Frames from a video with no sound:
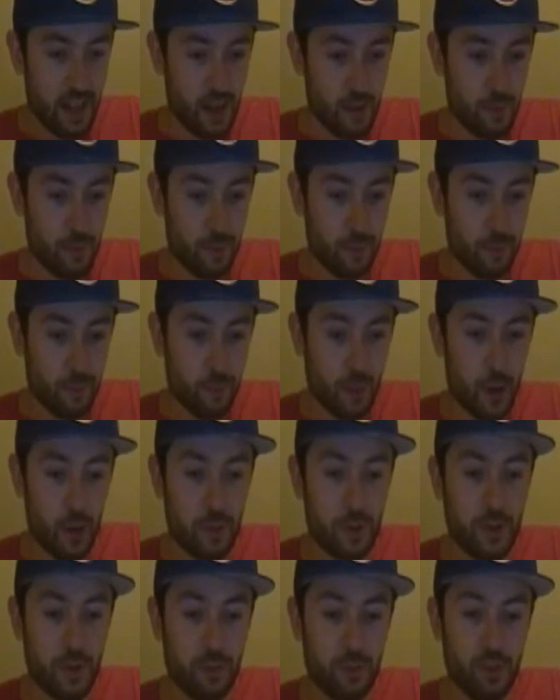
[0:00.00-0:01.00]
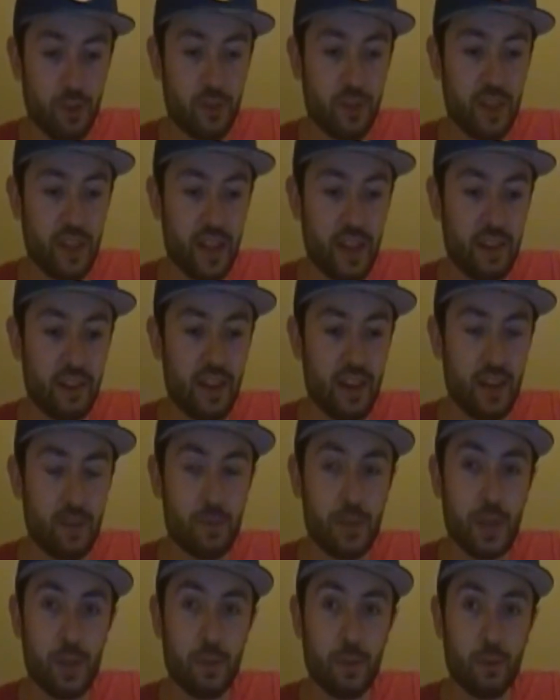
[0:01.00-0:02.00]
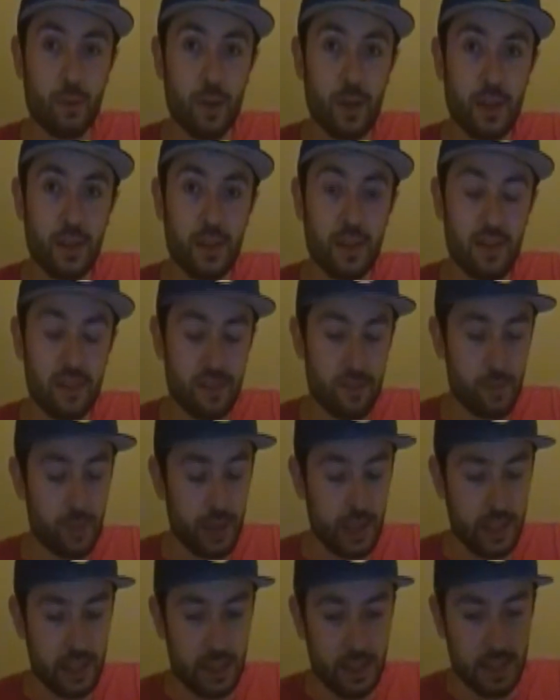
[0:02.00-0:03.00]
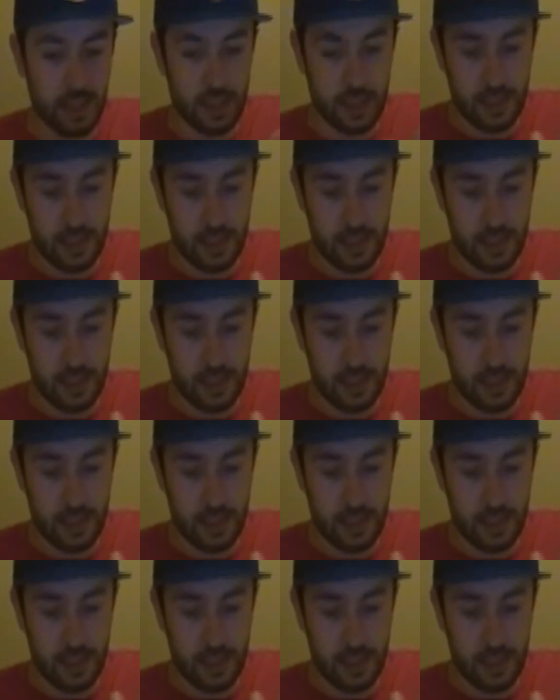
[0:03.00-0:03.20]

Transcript: I'm probably confusing the hell out of people with this, but